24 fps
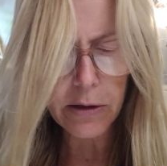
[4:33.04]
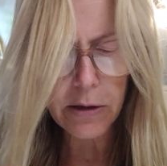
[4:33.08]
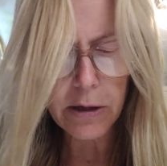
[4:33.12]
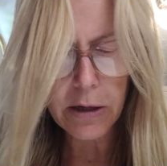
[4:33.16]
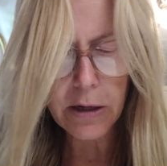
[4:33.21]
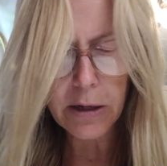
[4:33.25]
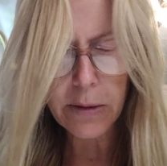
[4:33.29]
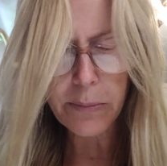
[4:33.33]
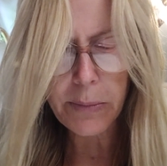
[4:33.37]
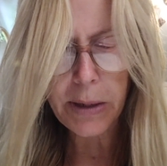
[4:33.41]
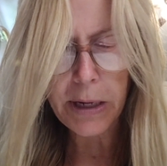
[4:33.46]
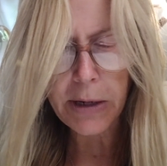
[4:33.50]
the
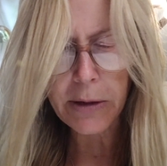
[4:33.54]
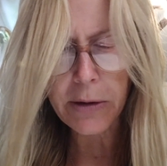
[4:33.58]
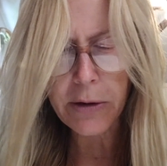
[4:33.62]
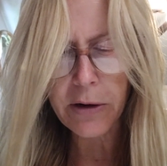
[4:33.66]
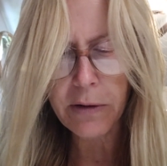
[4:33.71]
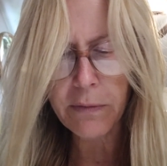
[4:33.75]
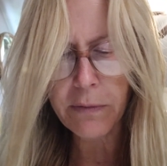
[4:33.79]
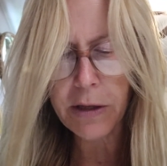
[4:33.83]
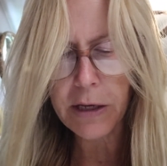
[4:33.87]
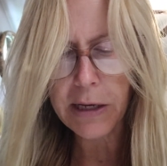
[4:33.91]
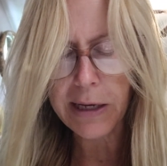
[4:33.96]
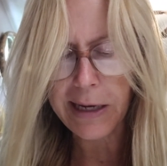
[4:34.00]
commander
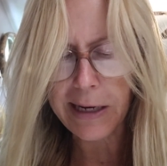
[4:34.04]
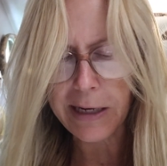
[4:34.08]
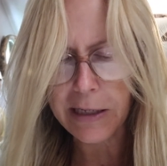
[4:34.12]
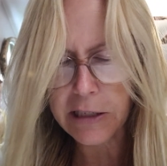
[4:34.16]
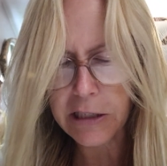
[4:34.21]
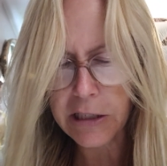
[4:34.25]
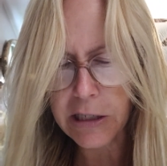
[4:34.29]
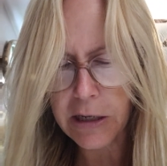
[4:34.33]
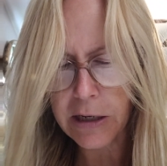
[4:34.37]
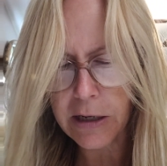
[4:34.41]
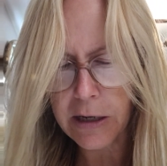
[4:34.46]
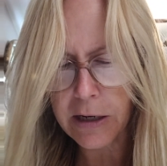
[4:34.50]
of the king's
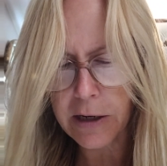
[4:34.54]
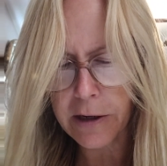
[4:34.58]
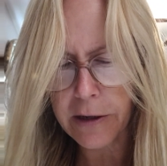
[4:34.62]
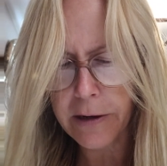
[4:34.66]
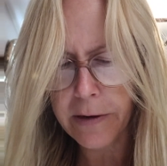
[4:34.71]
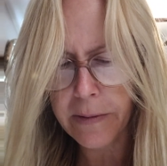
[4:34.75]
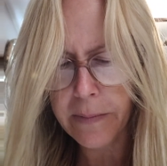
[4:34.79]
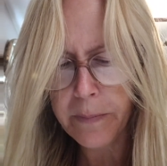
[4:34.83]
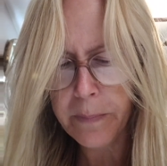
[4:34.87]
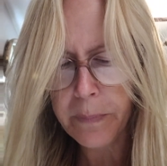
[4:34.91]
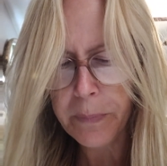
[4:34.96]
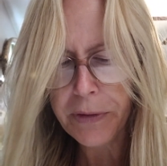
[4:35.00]
guard,
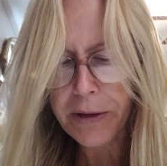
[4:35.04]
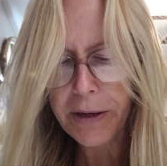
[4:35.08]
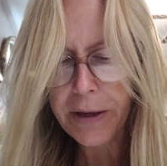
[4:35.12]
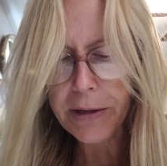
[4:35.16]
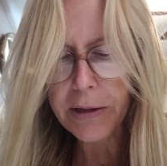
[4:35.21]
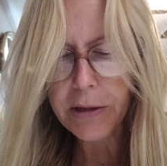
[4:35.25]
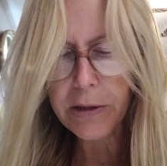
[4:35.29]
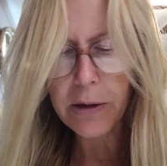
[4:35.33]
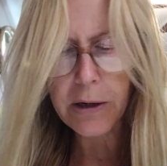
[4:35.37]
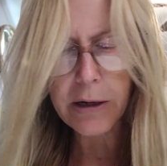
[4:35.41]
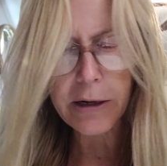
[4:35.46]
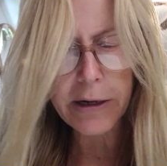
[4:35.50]
had
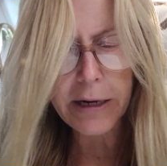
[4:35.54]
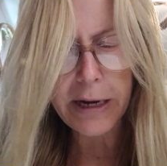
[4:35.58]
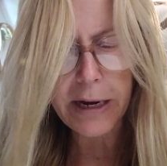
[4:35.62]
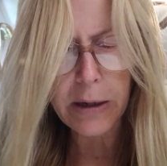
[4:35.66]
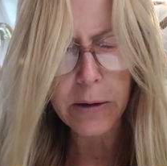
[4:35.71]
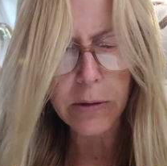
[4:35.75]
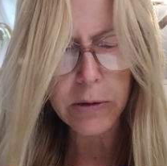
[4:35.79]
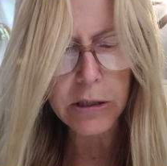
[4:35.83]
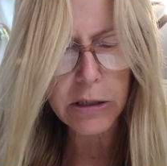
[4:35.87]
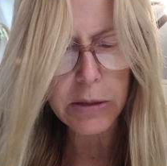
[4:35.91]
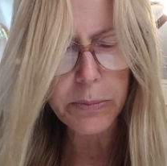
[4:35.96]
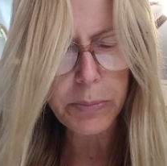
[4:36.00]
gone
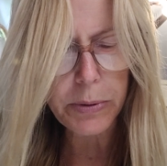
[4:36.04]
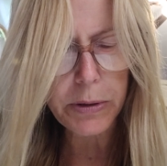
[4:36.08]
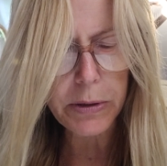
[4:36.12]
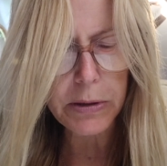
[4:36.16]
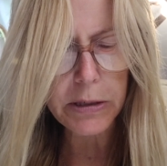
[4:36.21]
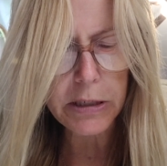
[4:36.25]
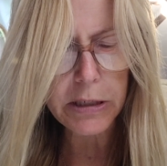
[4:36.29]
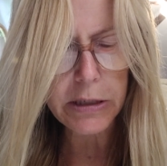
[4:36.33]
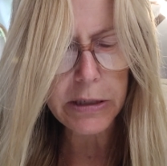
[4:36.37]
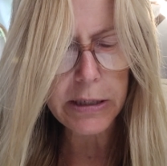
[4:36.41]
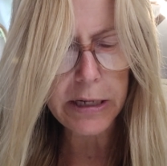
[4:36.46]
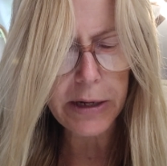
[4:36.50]
out to put
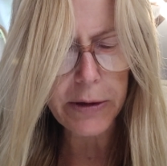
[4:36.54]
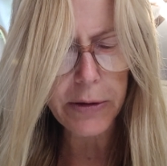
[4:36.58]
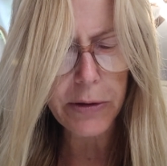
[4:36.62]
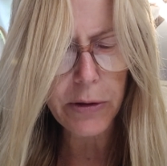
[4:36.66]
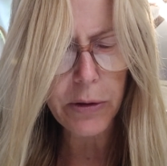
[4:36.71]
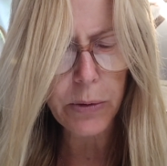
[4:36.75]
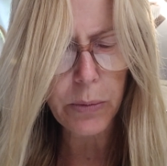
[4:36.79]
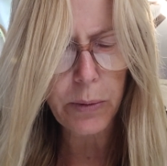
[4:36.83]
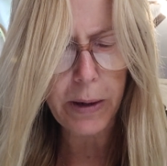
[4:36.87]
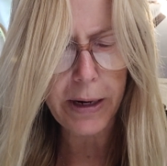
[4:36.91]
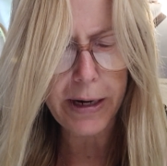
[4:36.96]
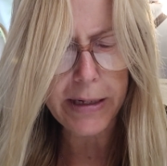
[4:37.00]
to death
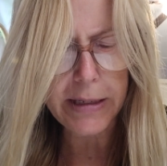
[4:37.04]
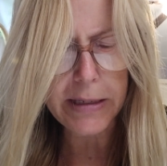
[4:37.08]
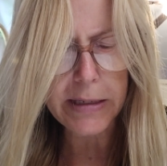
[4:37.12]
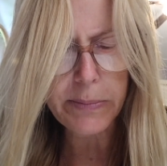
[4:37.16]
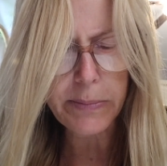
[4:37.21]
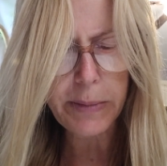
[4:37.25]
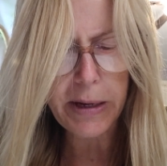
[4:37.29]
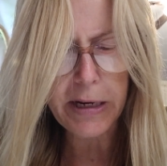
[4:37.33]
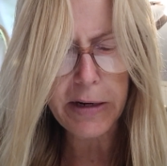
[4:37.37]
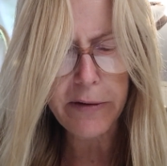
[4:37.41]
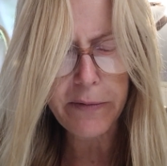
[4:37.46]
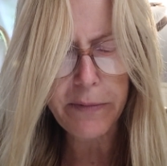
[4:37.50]
the wise
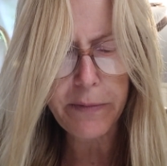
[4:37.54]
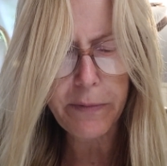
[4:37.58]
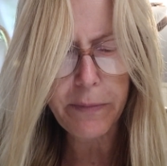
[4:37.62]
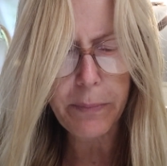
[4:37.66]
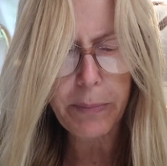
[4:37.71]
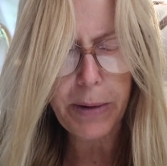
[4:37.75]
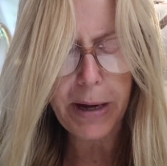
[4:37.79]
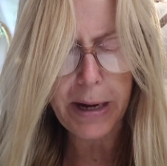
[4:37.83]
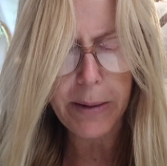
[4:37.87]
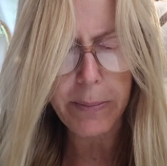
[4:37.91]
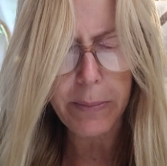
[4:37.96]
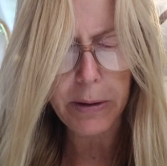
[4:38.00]
men of
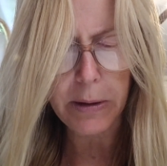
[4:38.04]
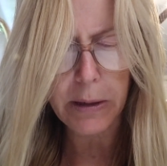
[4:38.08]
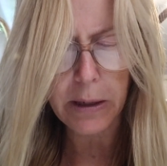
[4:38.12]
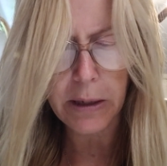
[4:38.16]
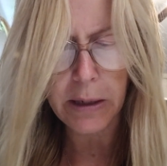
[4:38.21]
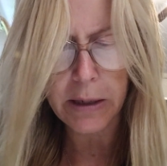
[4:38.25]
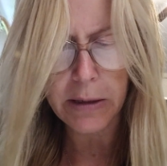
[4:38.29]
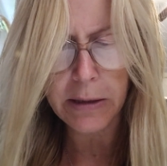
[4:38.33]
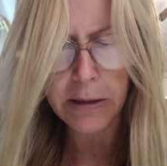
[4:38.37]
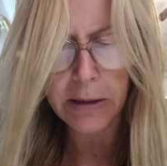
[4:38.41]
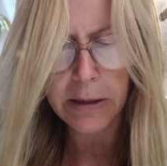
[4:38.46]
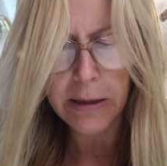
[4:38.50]

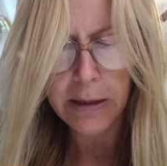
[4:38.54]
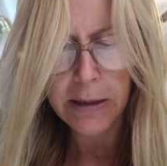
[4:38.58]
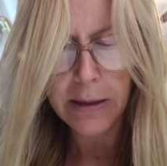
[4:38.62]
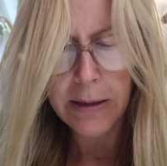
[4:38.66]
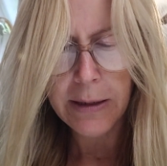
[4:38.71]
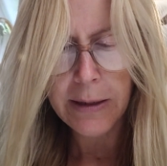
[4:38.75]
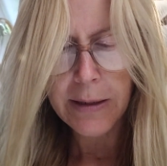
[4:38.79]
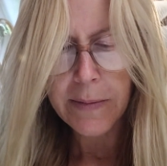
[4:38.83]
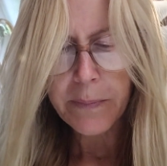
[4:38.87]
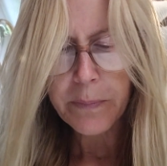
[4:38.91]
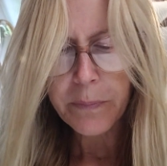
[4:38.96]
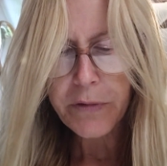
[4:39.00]
Babylon,
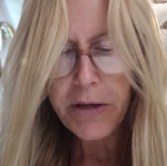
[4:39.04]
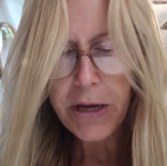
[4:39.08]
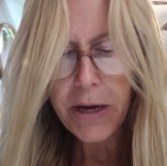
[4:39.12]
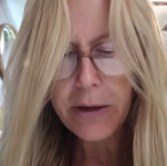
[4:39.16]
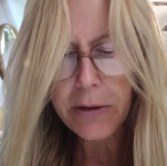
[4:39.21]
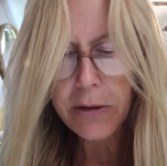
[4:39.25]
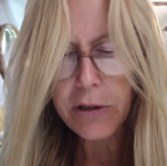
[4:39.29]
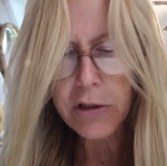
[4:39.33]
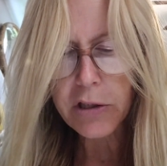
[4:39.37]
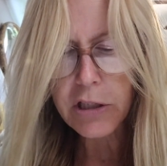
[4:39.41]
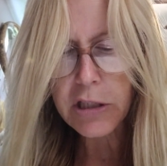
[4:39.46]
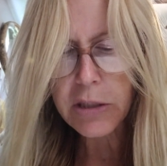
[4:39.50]

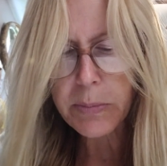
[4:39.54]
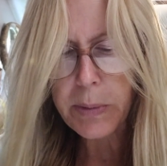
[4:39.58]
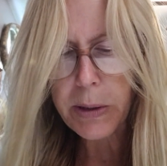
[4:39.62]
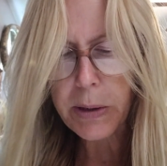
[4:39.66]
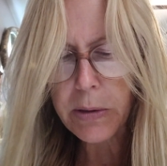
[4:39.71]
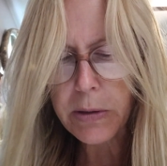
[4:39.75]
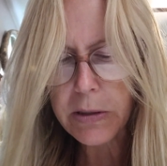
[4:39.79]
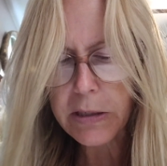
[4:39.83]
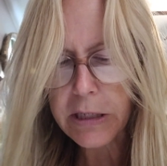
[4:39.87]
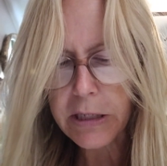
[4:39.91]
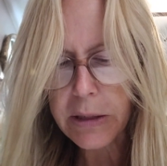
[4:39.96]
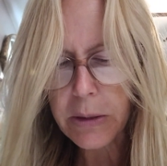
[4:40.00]
Daniel
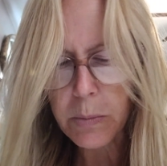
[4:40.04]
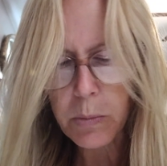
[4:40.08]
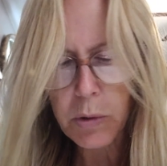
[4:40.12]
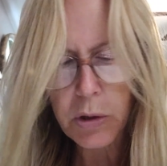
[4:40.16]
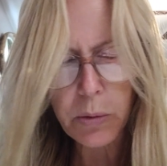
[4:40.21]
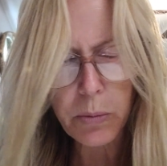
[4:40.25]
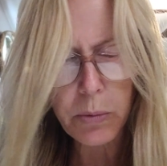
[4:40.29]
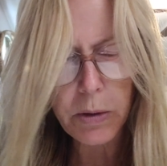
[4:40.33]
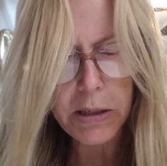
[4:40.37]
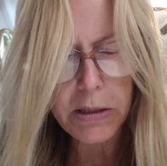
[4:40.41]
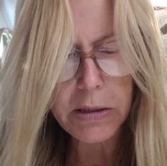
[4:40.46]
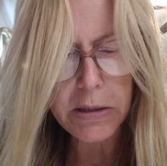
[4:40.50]
spoke to him with
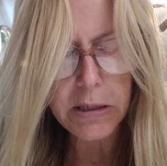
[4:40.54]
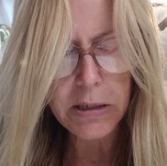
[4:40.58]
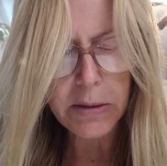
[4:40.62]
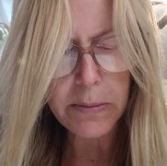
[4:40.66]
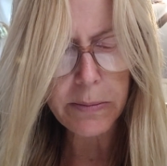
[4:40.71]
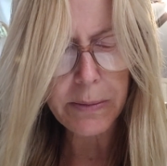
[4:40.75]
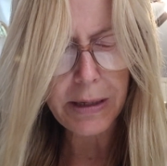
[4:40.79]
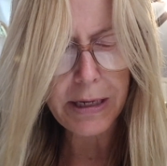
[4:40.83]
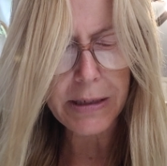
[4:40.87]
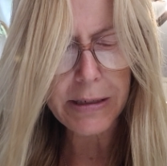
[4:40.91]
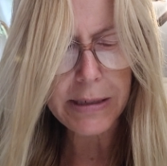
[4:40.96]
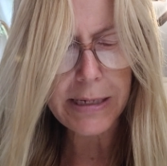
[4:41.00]

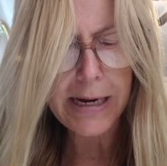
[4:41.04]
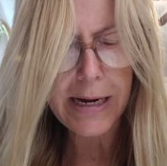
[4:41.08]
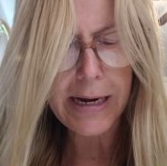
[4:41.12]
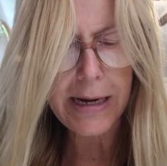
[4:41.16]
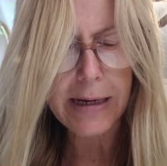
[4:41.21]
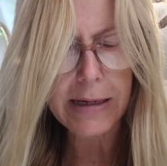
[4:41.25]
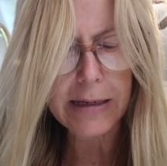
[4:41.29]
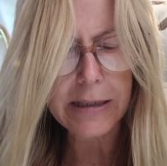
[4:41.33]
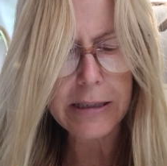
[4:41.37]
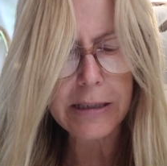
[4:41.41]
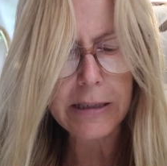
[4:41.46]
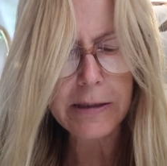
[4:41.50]
wisdom and
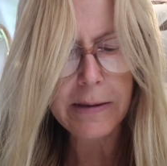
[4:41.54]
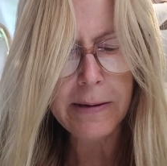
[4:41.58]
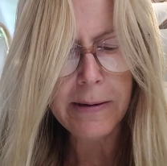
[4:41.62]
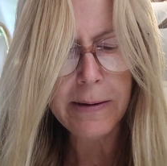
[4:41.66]
tact.